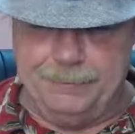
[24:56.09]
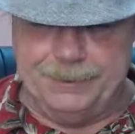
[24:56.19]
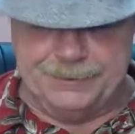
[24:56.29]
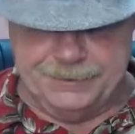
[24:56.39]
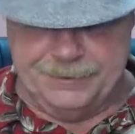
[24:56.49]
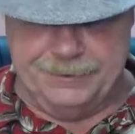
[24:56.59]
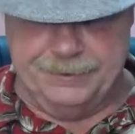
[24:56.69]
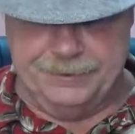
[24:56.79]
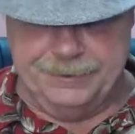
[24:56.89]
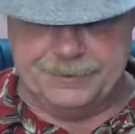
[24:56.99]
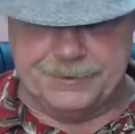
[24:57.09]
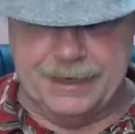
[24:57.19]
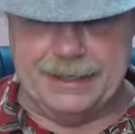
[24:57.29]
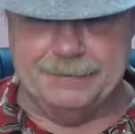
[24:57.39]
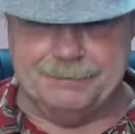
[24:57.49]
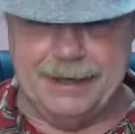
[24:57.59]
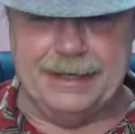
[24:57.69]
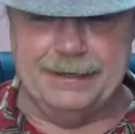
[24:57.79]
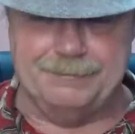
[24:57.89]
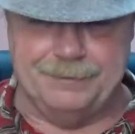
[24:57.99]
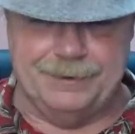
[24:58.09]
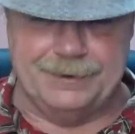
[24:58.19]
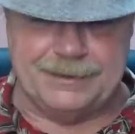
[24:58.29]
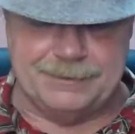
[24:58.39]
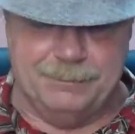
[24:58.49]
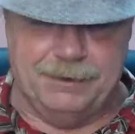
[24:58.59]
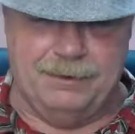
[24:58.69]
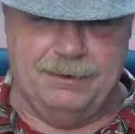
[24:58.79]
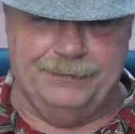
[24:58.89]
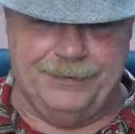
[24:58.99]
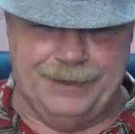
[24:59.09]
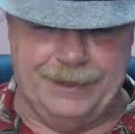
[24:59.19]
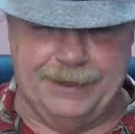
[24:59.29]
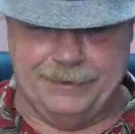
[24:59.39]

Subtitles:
because you're trying to find a fairly small thing.